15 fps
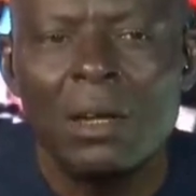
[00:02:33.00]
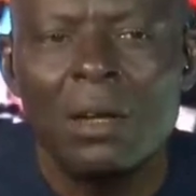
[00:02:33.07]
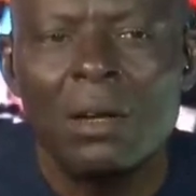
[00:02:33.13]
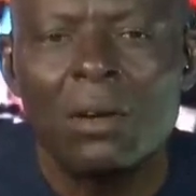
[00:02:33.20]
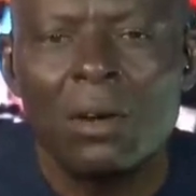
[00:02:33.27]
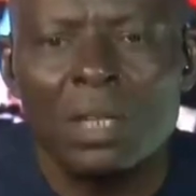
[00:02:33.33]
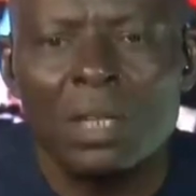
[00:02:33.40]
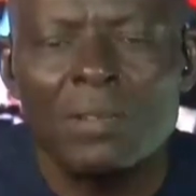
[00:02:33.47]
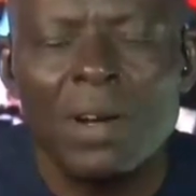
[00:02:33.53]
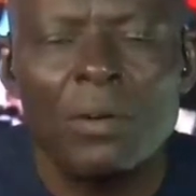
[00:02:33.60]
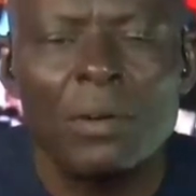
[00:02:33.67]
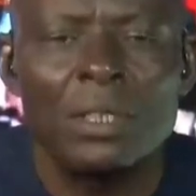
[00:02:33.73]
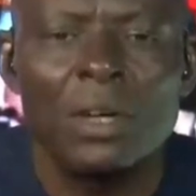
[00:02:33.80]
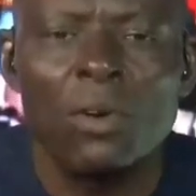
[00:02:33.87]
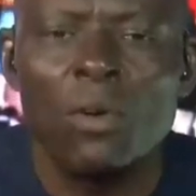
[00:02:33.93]
Cross River
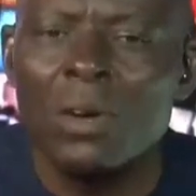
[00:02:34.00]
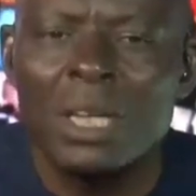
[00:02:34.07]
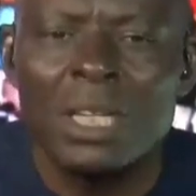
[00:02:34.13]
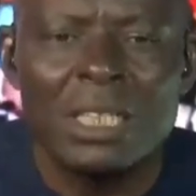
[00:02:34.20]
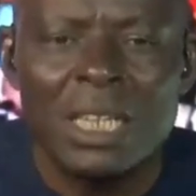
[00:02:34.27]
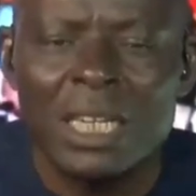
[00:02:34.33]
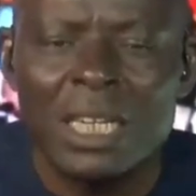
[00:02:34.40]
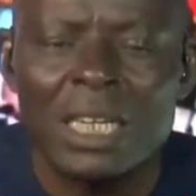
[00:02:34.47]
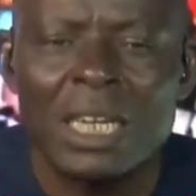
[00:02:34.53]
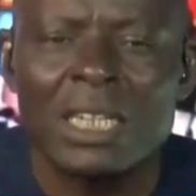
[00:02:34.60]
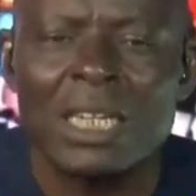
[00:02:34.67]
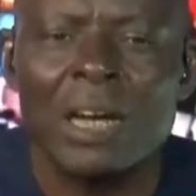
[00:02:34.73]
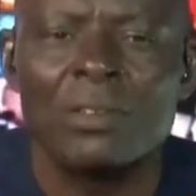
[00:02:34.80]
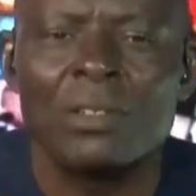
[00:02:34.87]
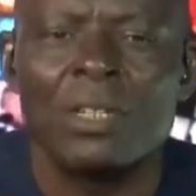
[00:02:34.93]
was the only state in the
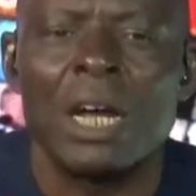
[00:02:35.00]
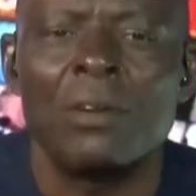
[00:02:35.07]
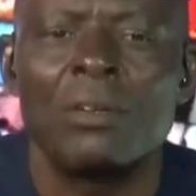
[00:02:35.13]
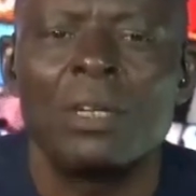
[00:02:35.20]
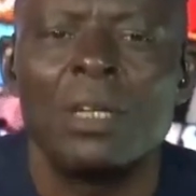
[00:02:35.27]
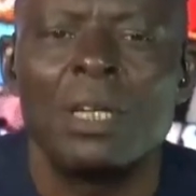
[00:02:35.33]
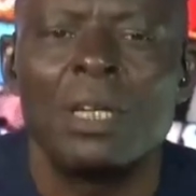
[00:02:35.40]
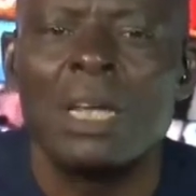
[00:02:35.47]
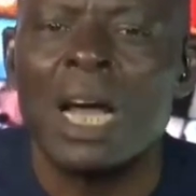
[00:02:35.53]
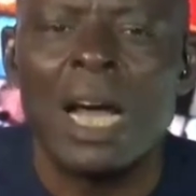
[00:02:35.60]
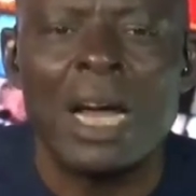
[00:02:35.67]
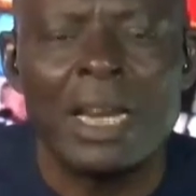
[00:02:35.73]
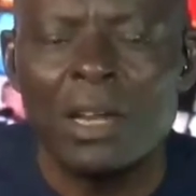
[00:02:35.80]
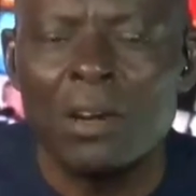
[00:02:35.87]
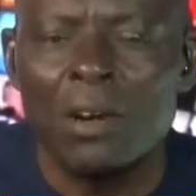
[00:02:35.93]
South-South that
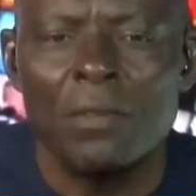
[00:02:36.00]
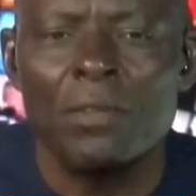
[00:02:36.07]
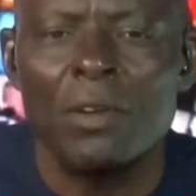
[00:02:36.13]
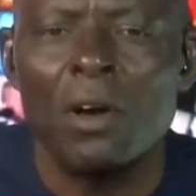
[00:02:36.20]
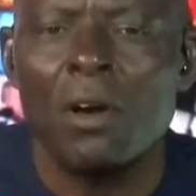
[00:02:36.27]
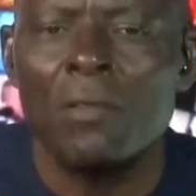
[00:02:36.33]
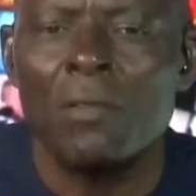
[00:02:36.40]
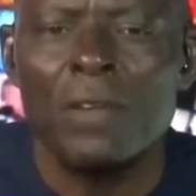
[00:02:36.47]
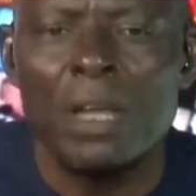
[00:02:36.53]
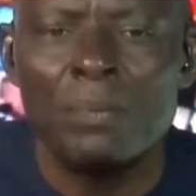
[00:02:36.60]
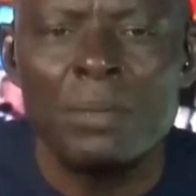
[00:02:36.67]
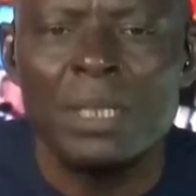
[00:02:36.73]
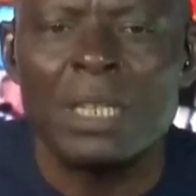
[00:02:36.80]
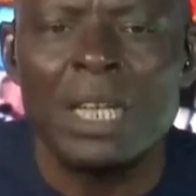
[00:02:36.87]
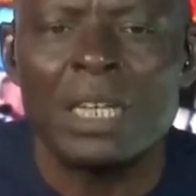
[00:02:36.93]
had a governor of
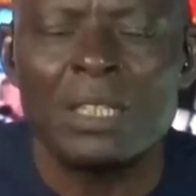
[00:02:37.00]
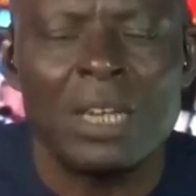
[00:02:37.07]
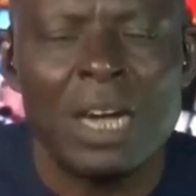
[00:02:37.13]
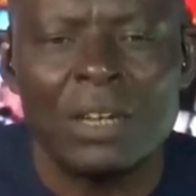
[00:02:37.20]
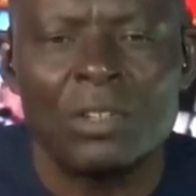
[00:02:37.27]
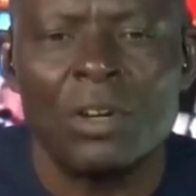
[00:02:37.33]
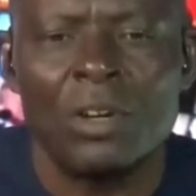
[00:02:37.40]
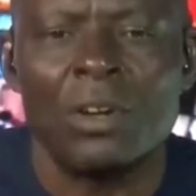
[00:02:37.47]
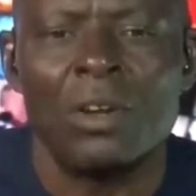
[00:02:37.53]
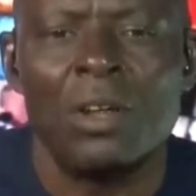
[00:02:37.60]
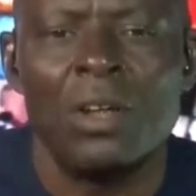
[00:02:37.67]
APC extraction.